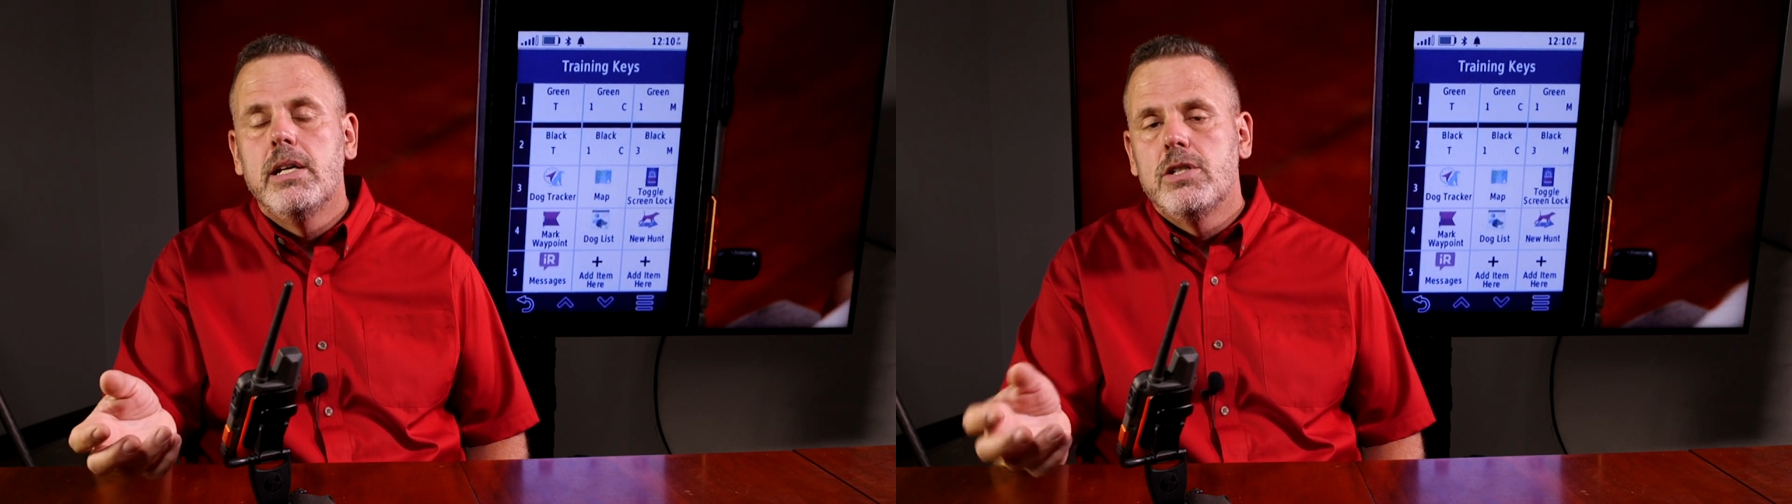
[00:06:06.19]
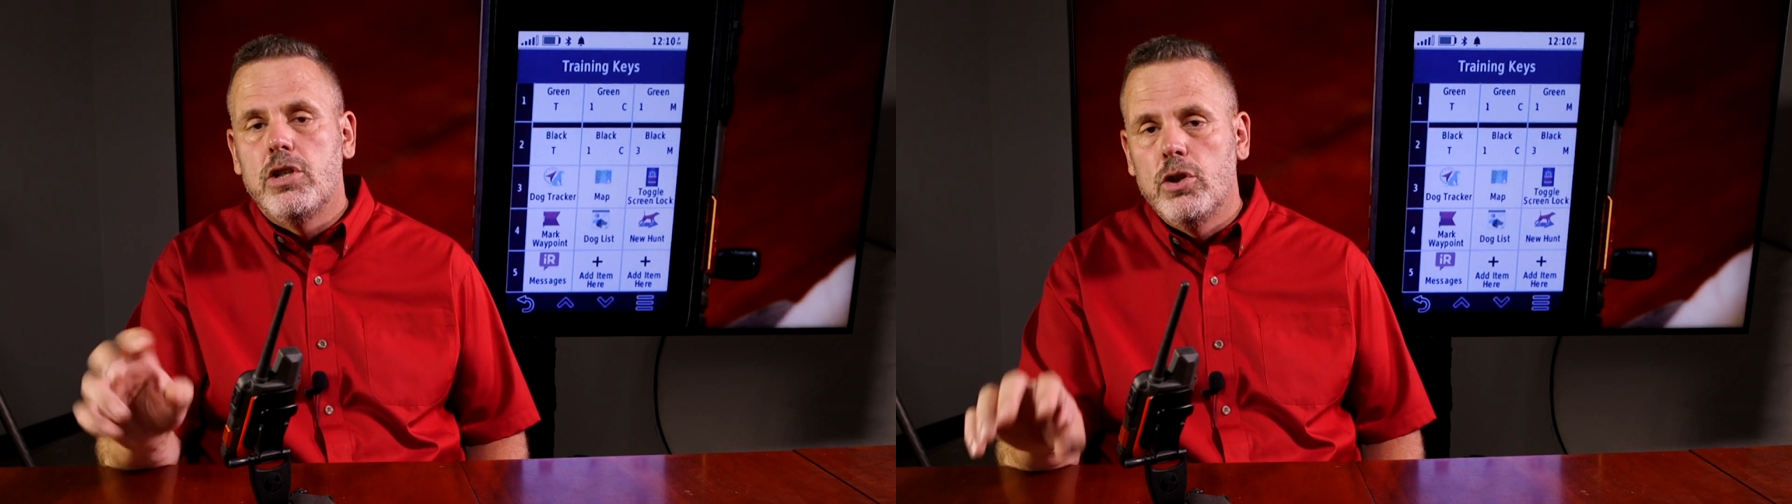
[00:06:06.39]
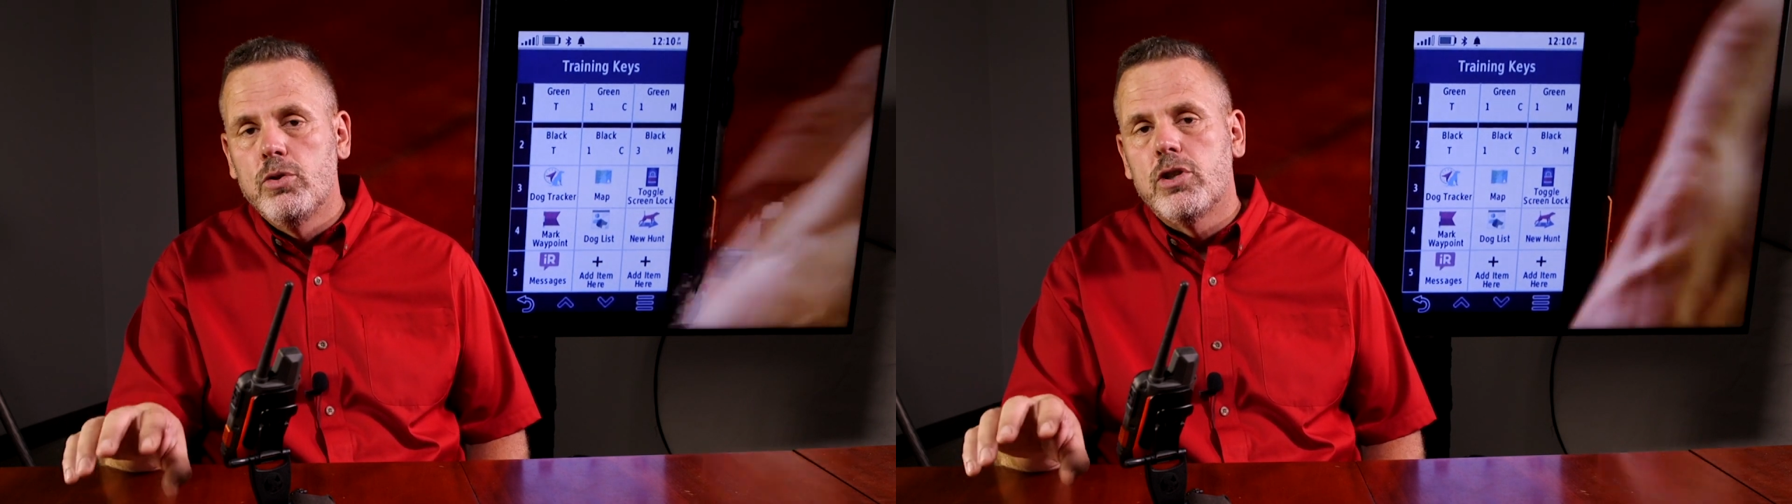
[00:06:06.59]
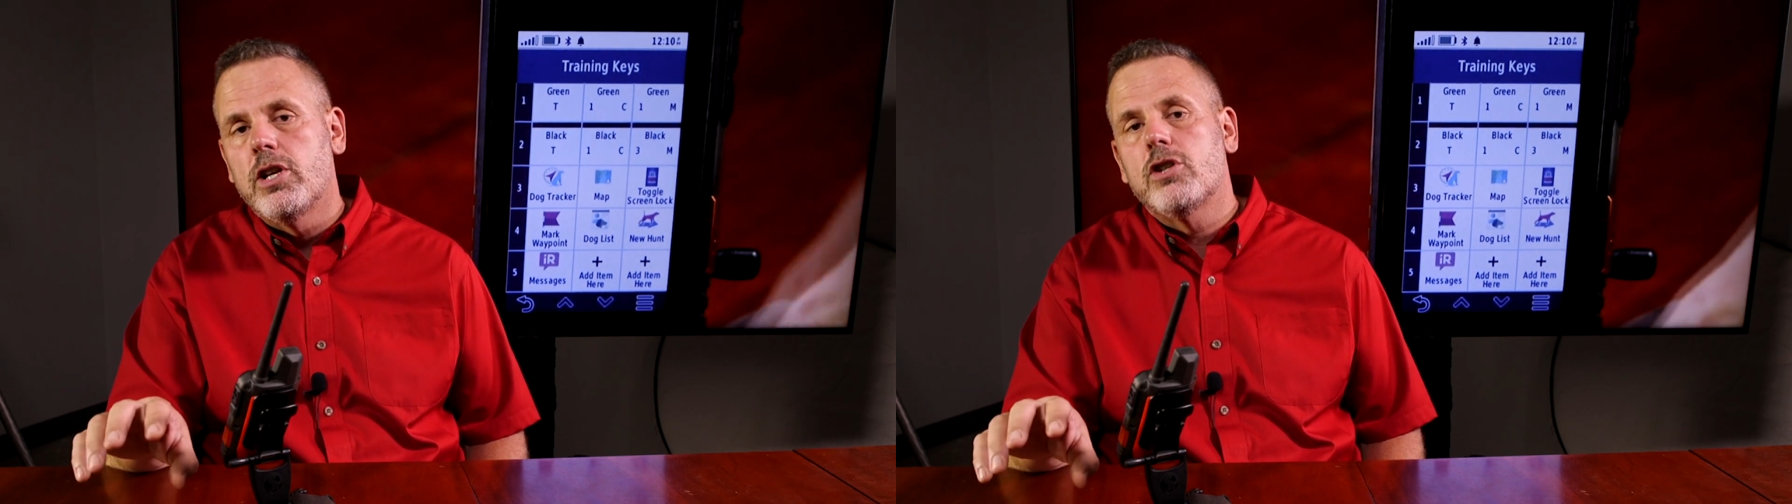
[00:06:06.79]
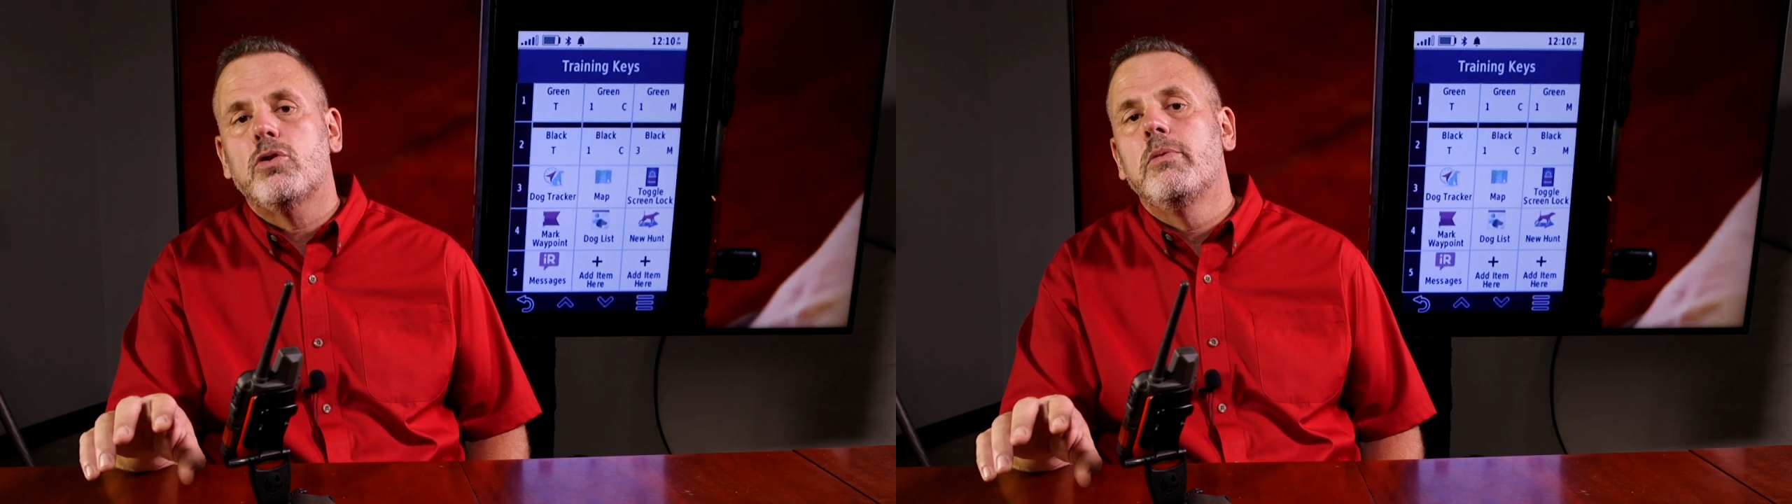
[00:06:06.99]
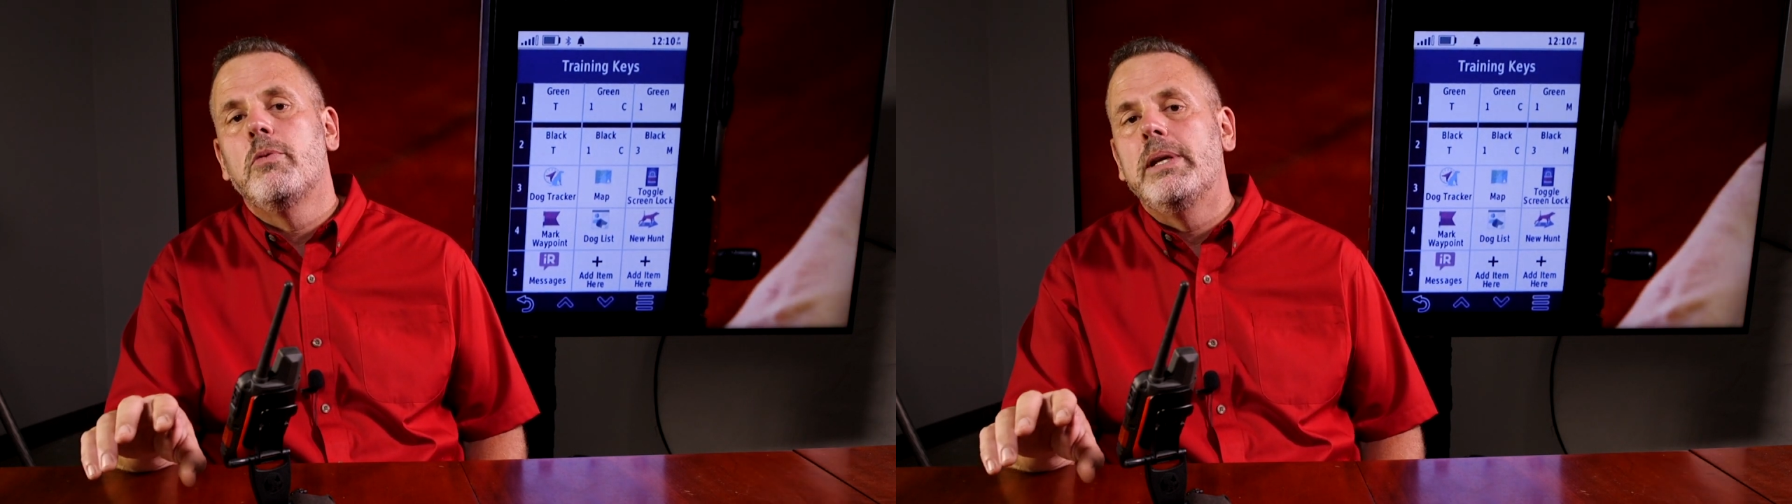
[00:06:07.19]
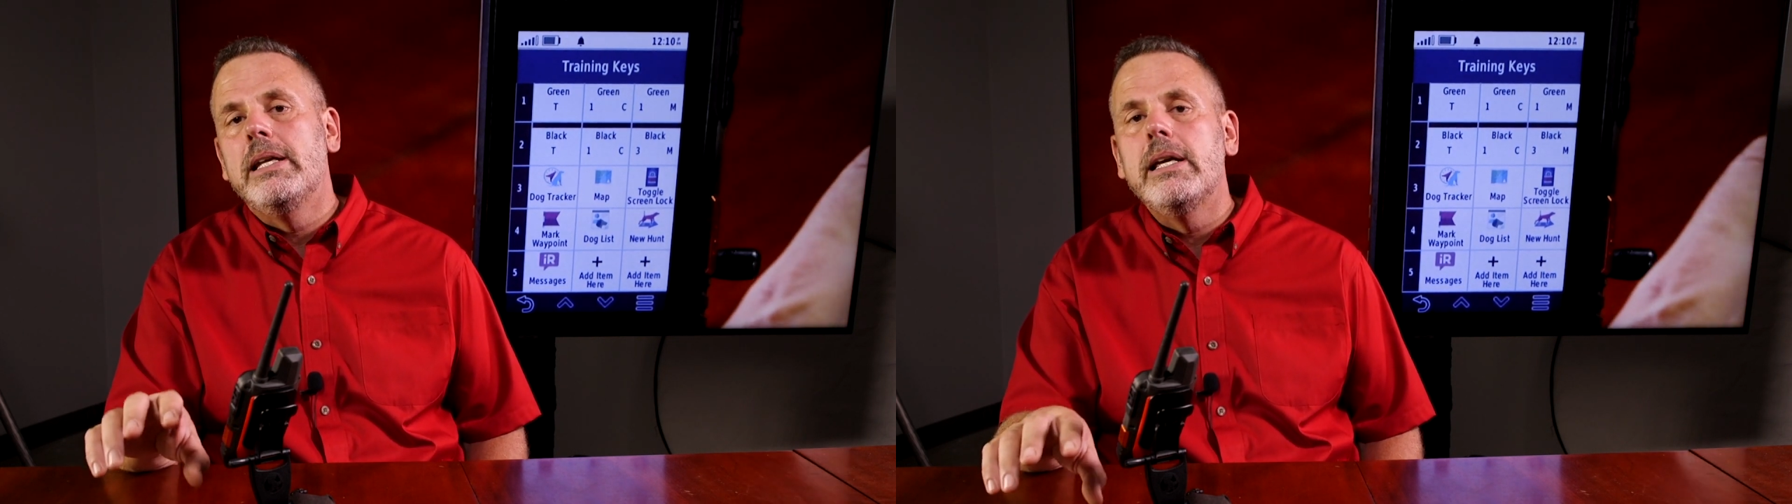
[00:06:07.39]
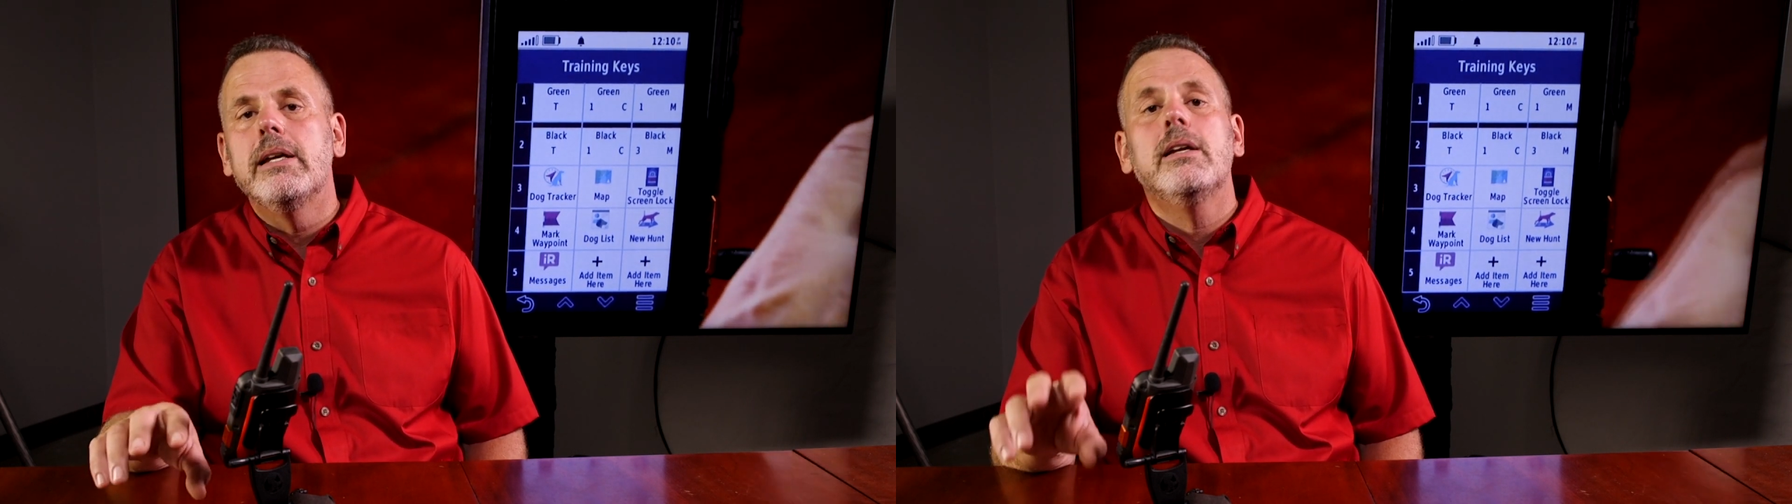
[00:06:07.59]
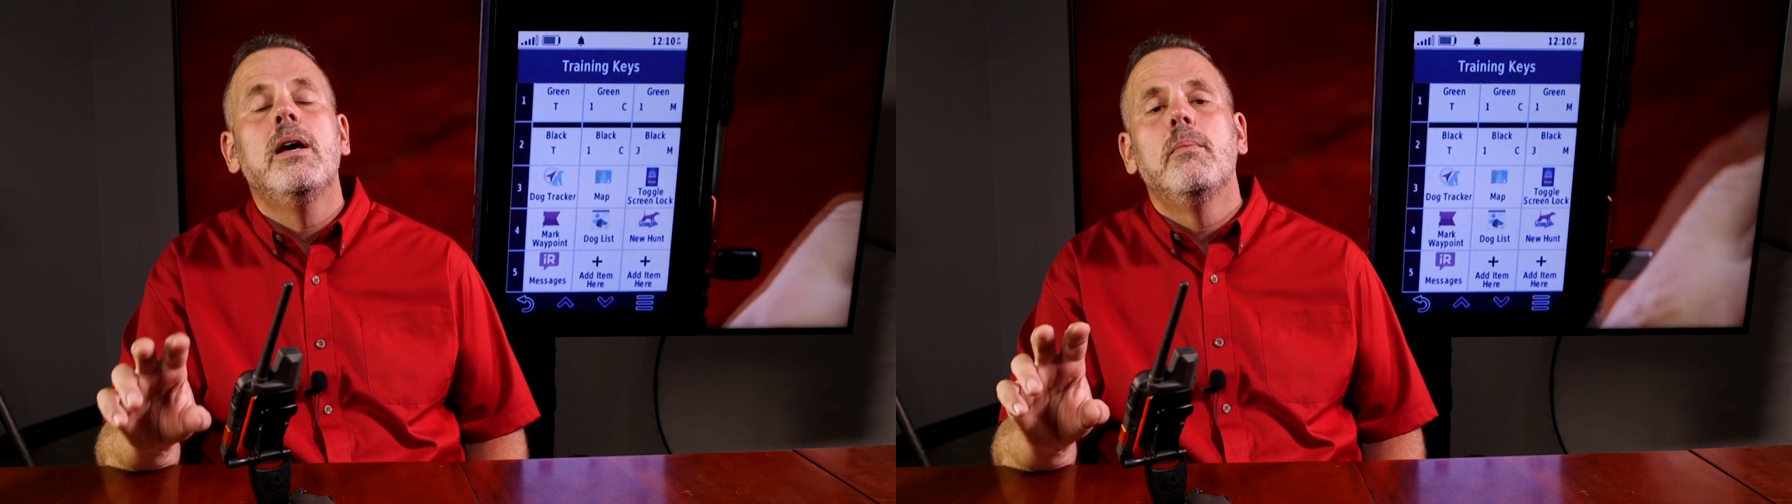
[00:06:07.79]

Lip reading: to use the touchscreen when we need it,